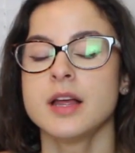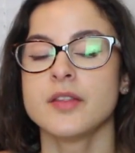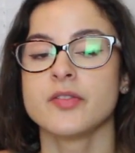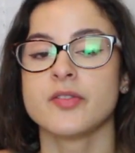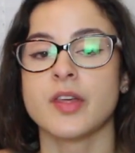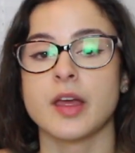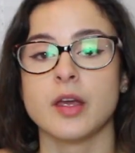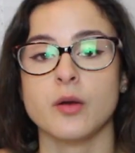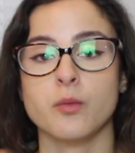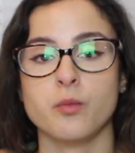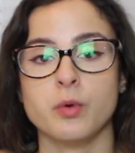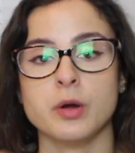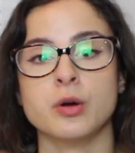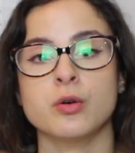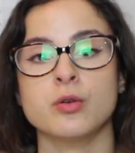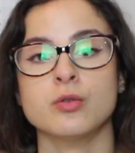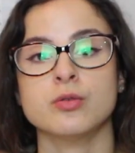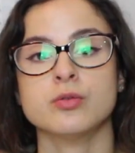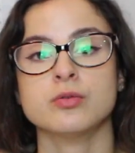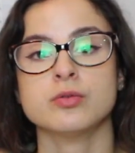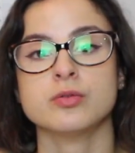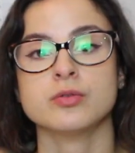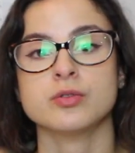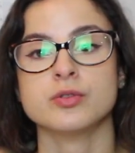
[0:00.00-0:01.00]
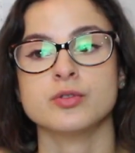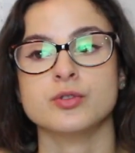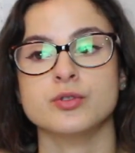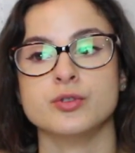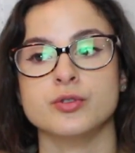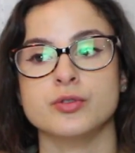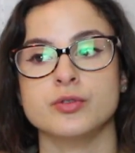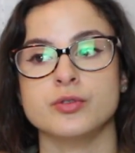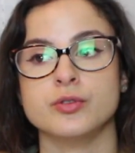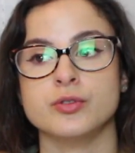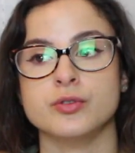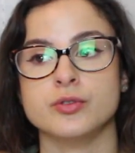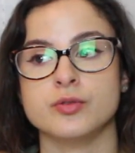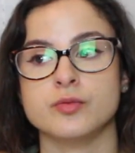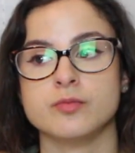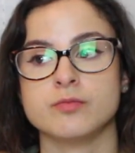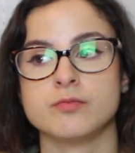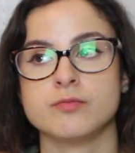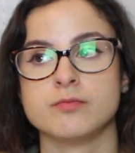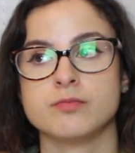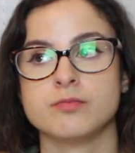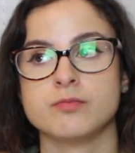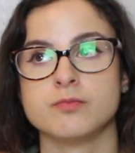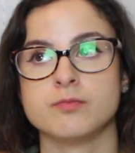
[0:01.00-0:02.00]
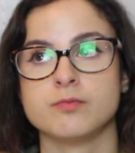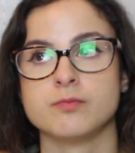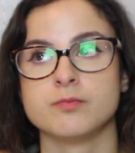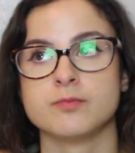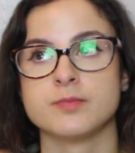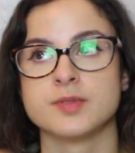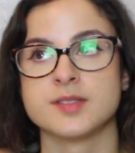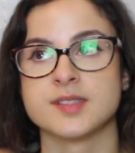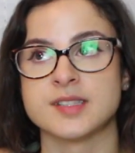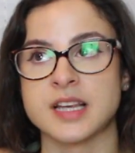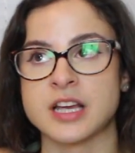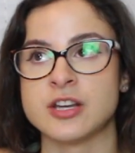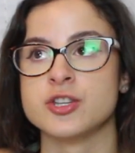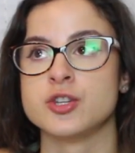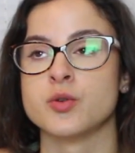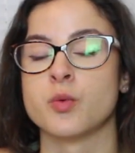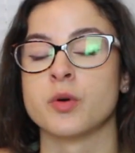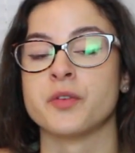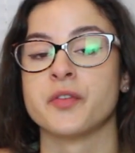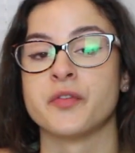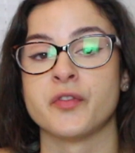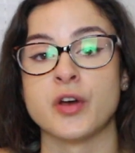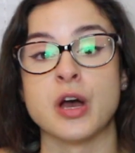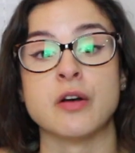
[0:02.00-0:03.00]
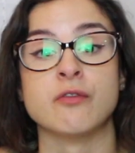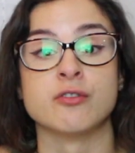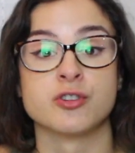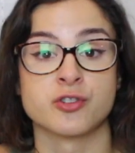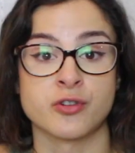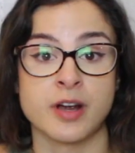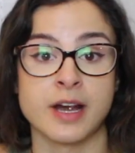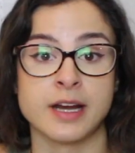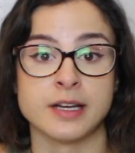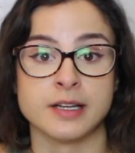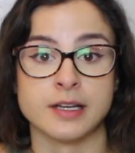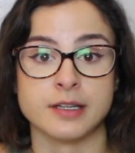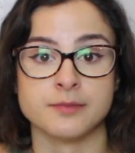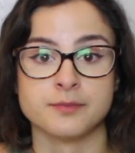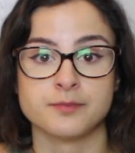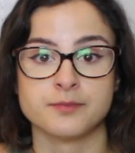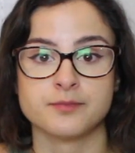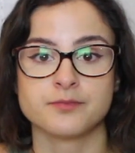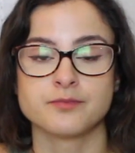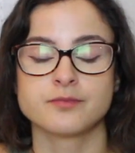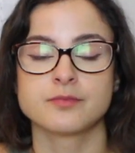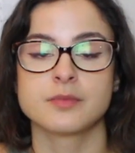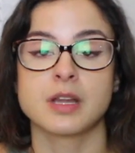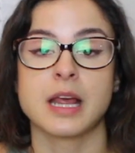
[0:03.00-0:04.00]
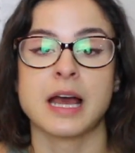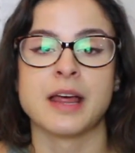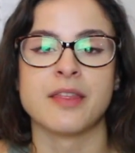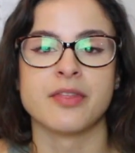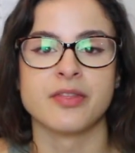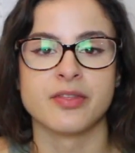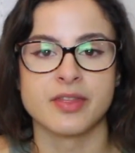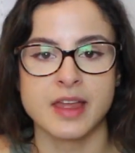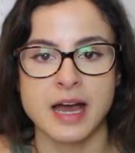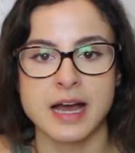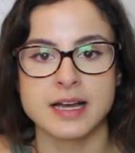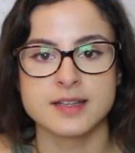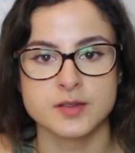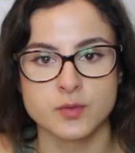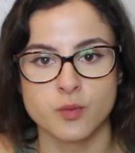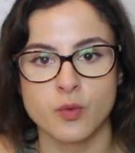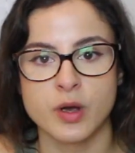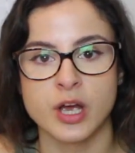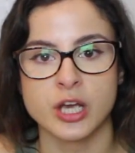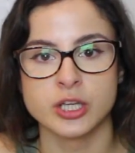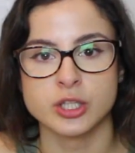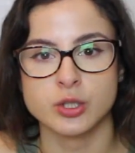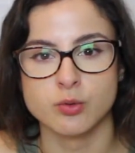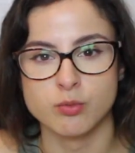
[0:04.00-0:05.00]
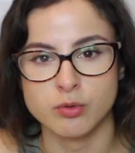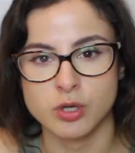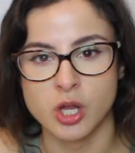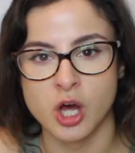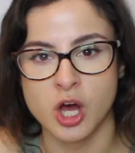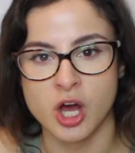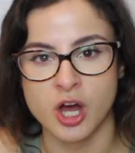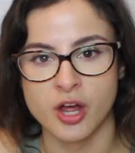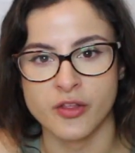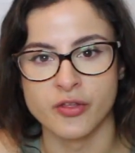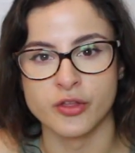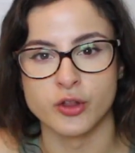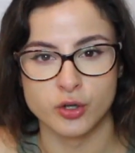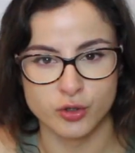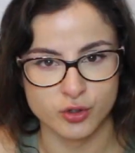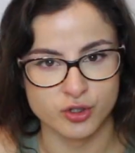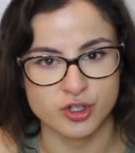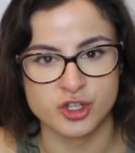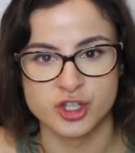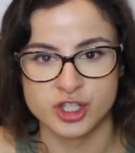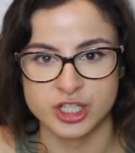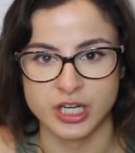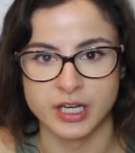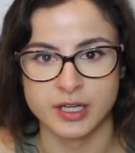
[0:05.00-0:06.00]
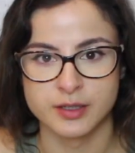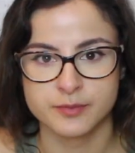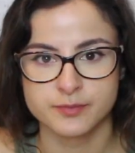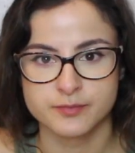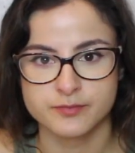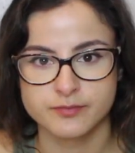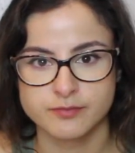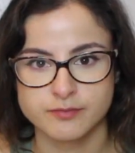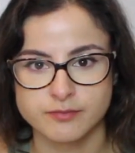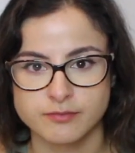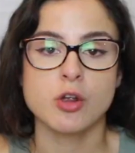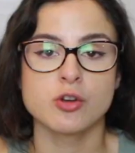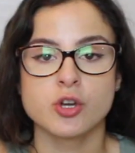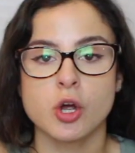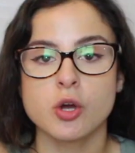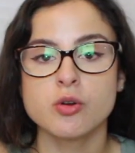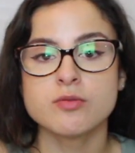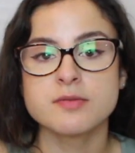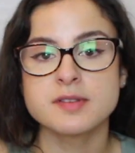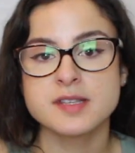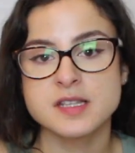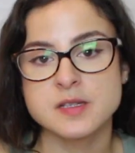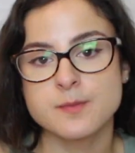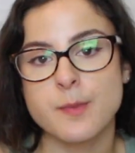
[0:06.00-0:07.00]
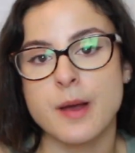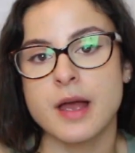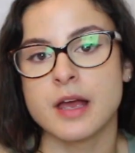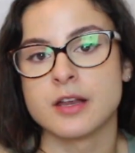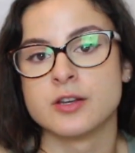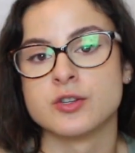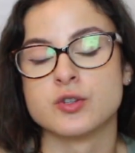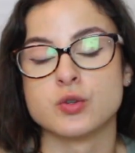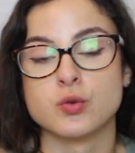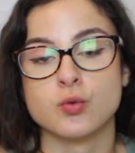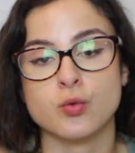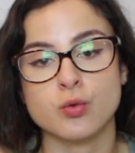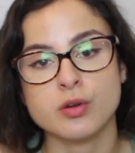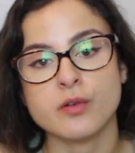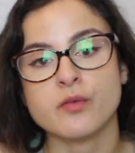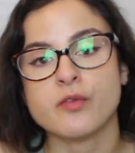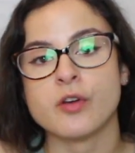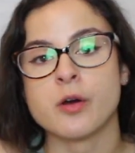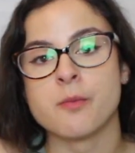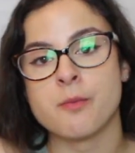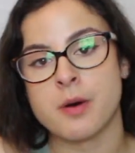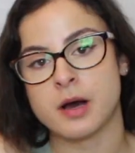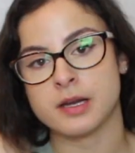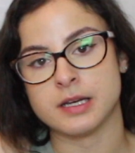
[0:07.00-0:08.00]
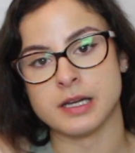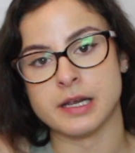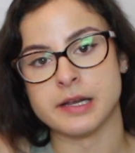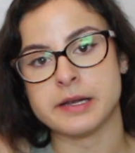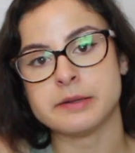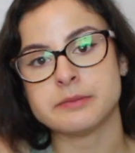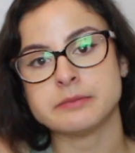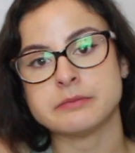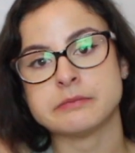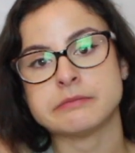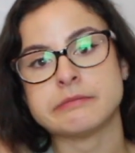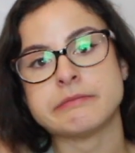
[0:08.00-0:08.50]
they will send you on further training, and that's where you learn the good shit. Don't spend all of your money